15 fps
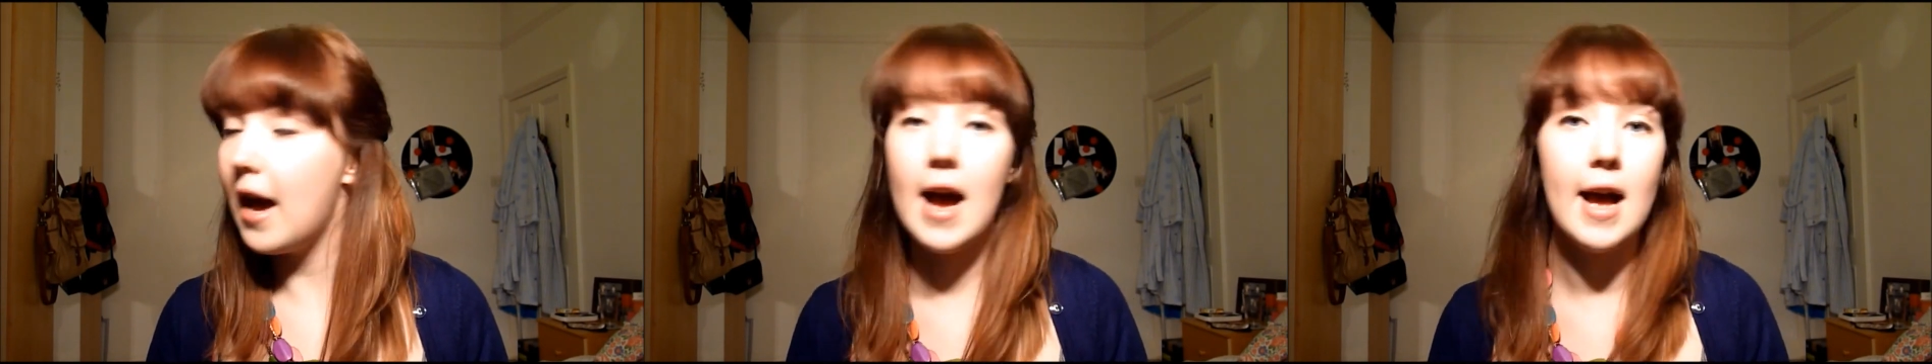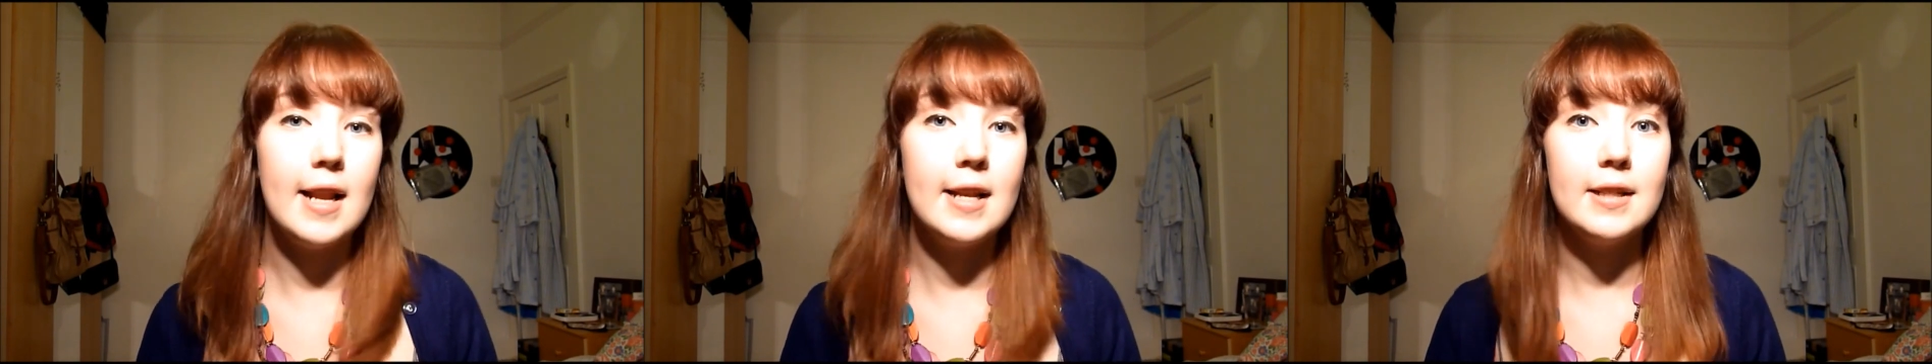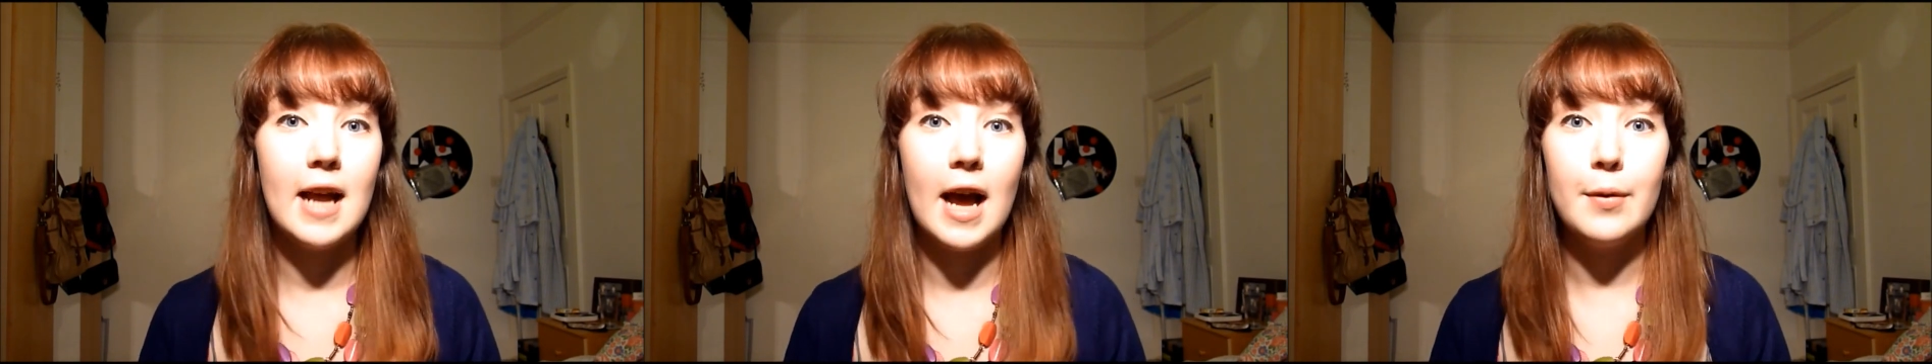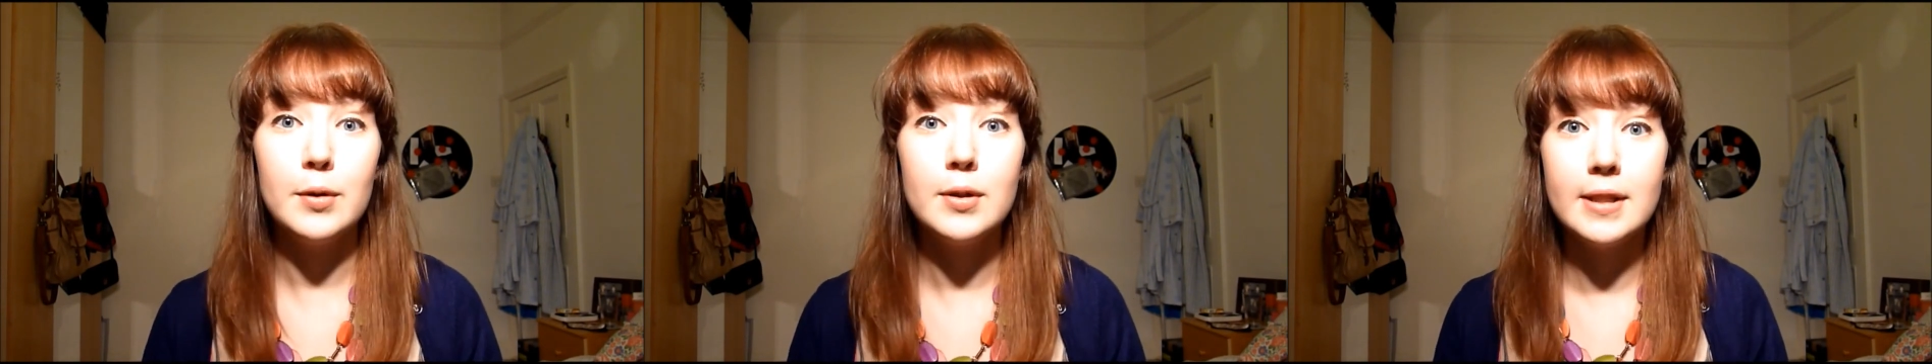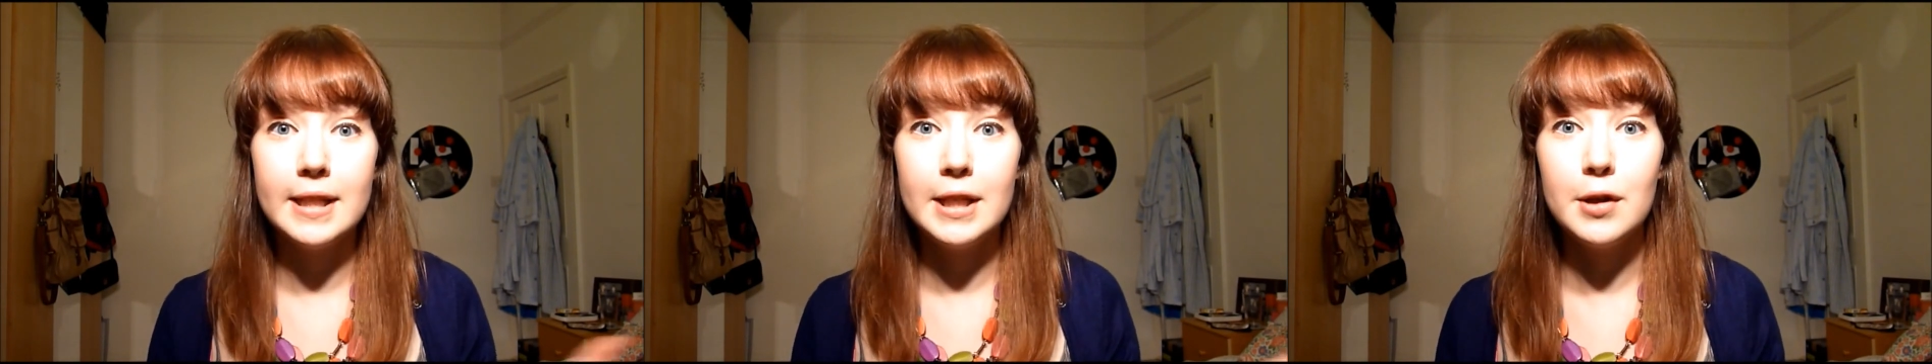and I will
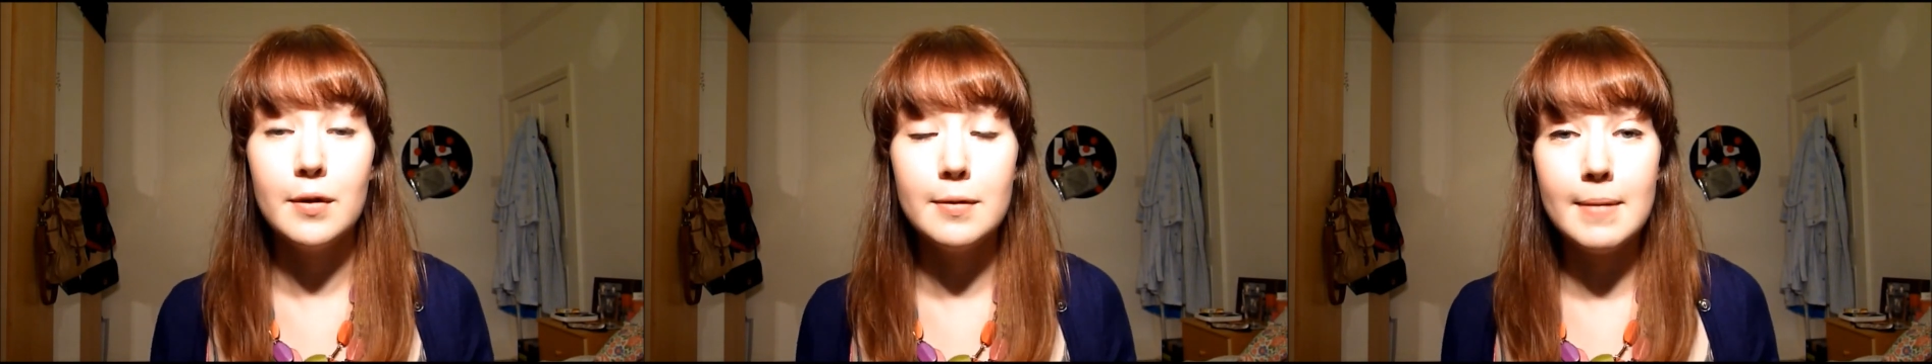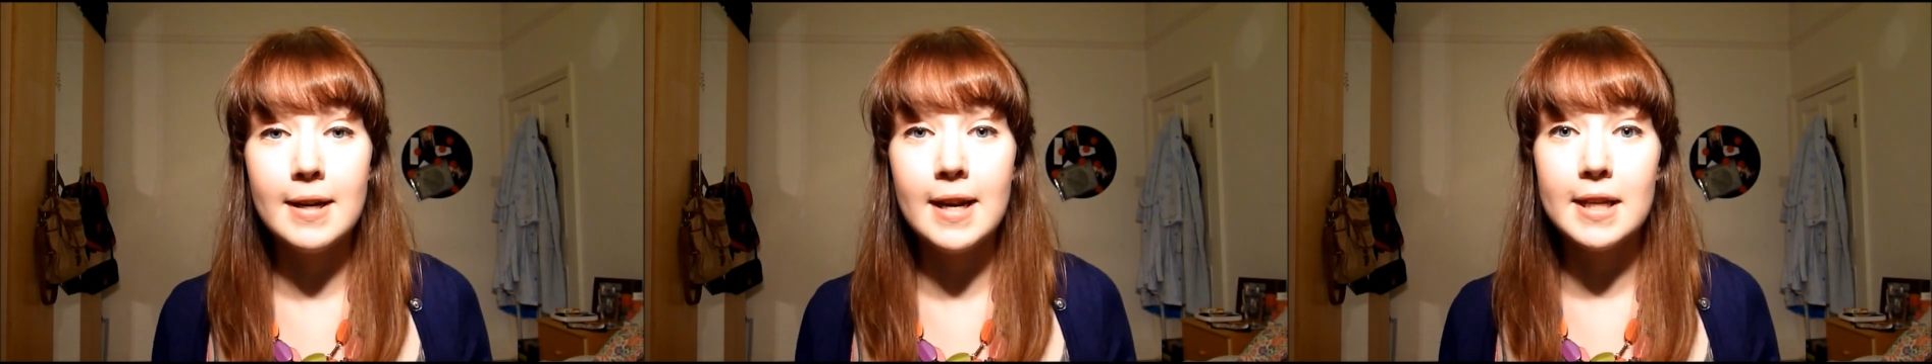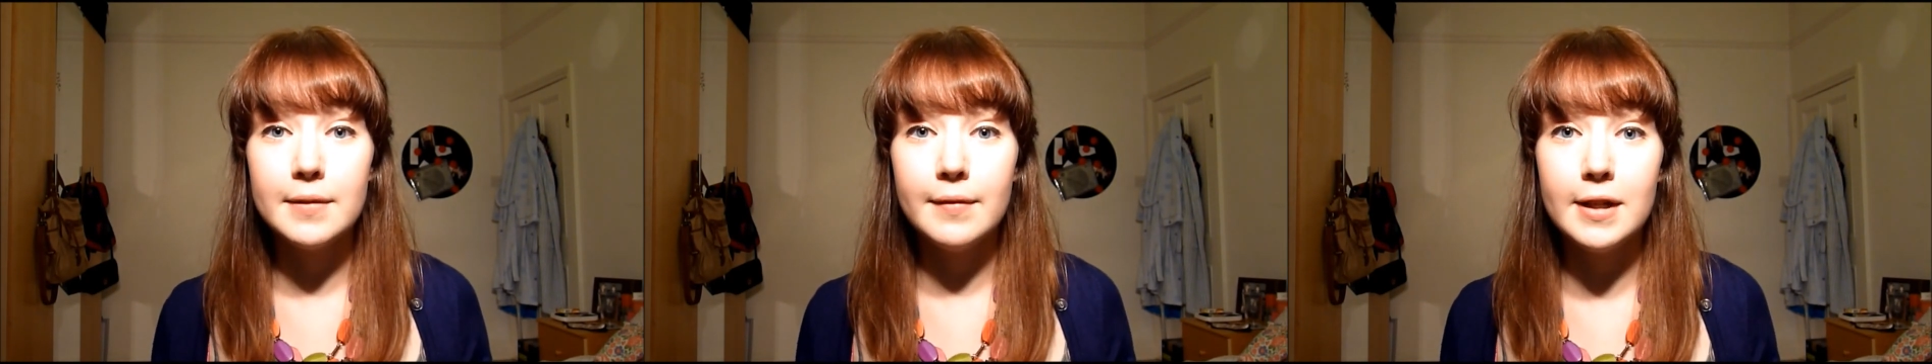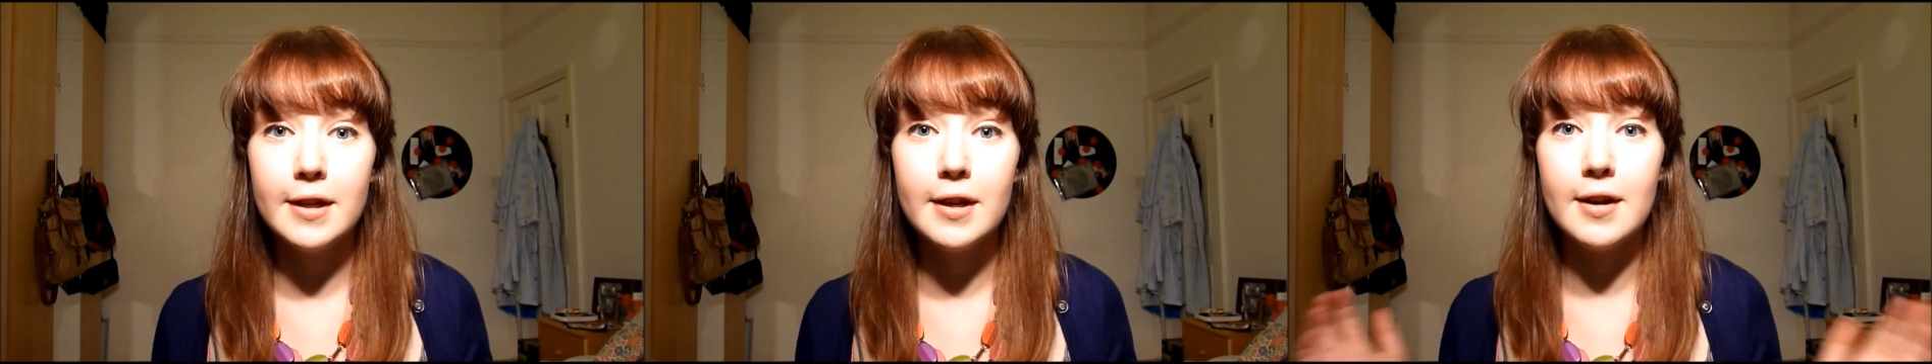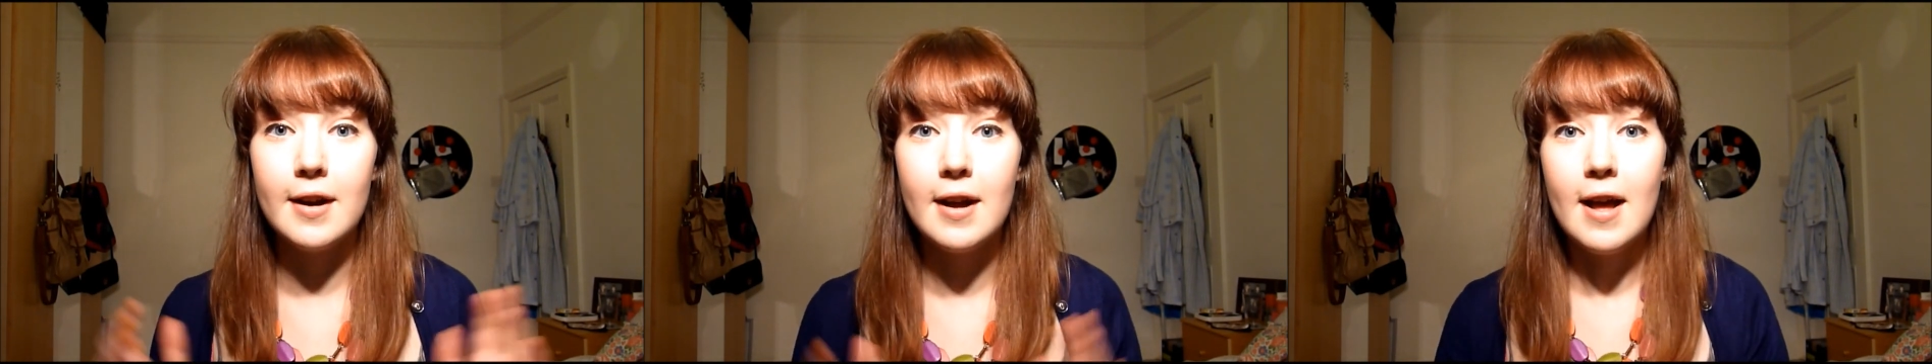see you in my next
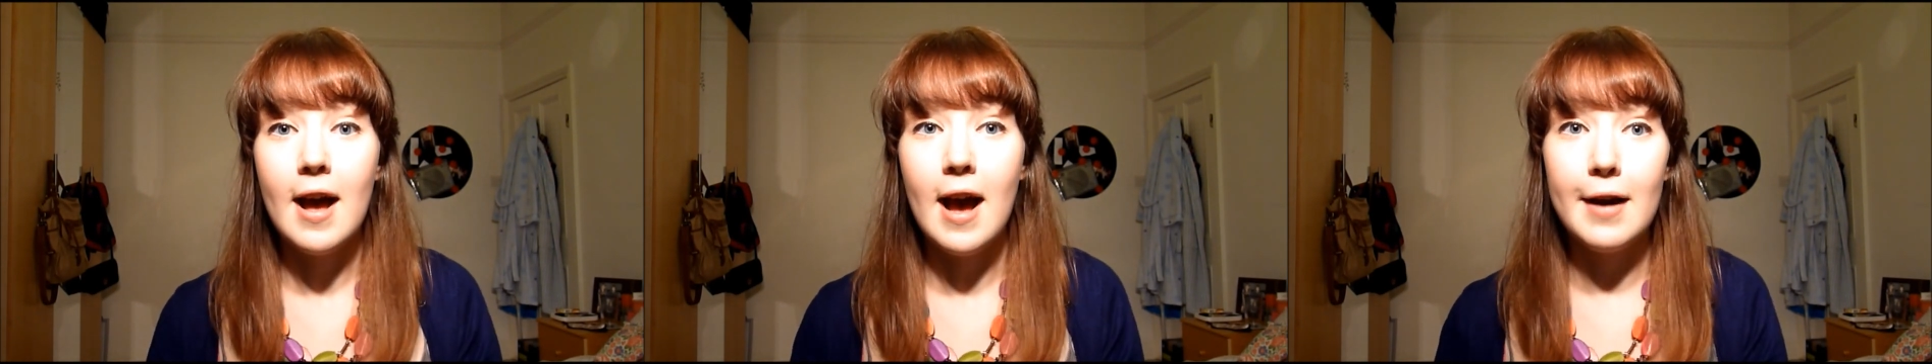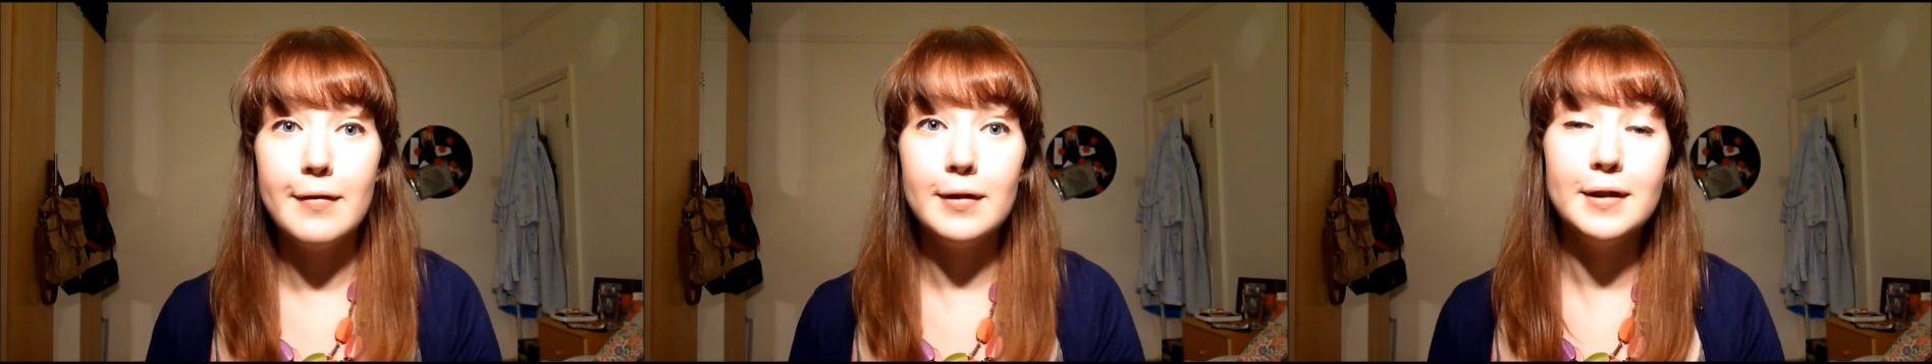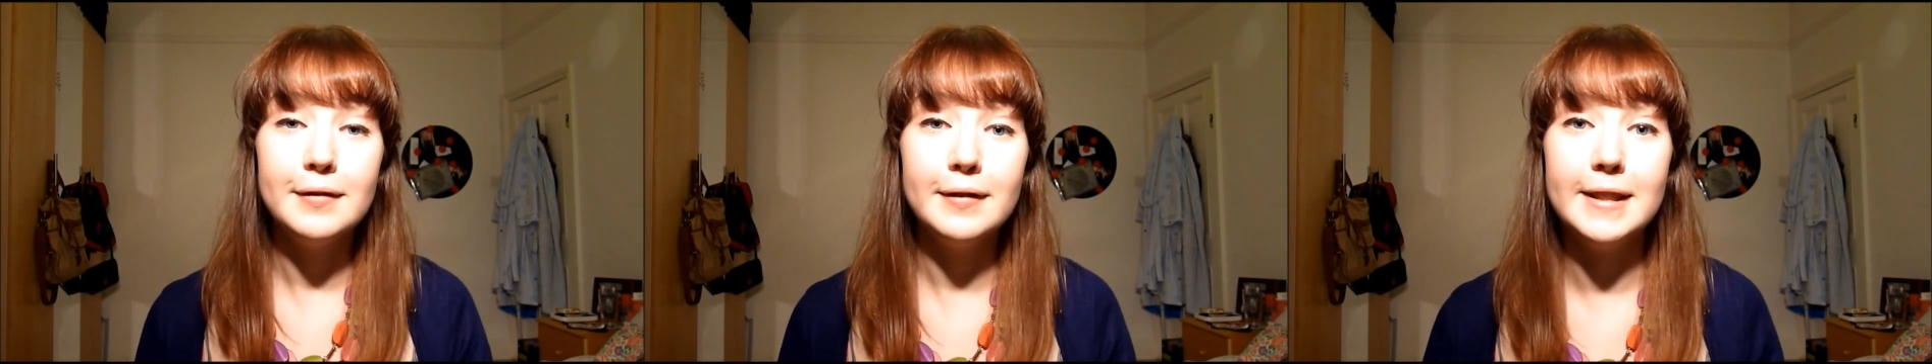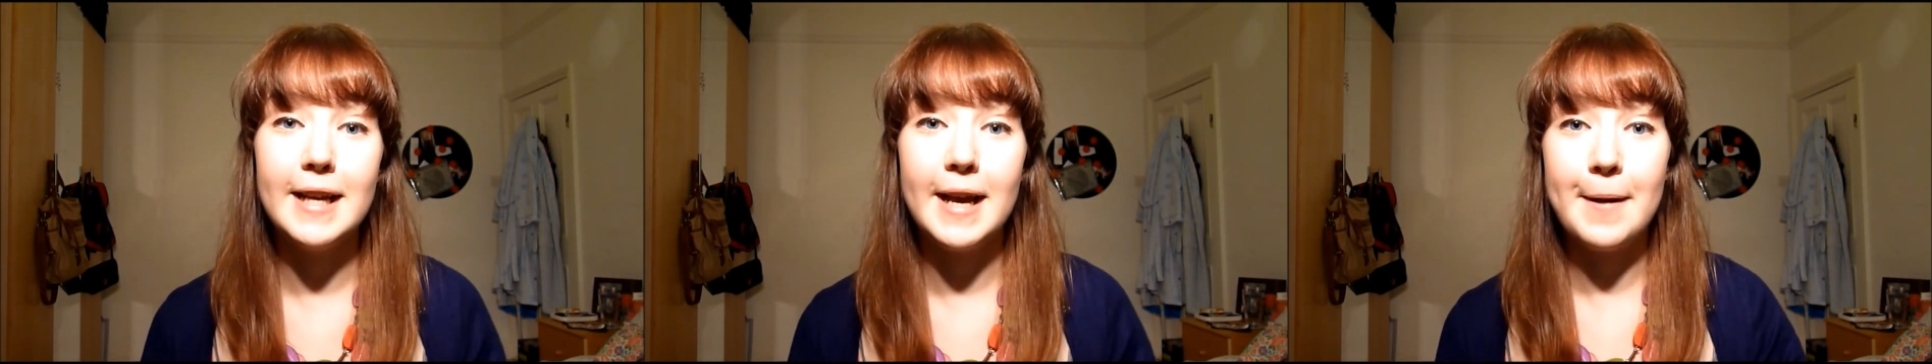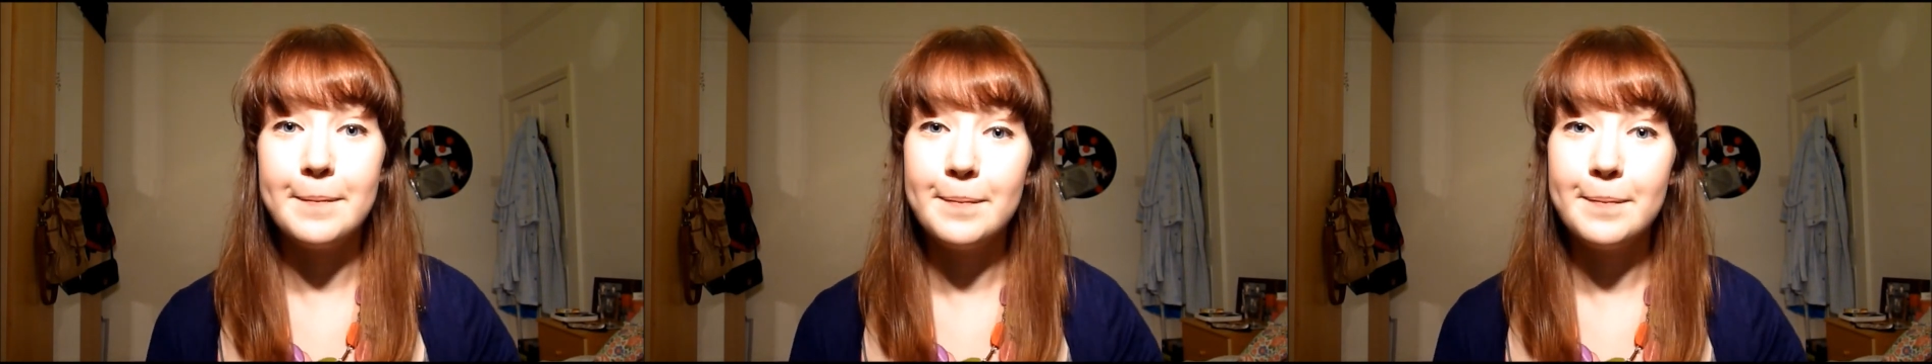video. Have a lovely day.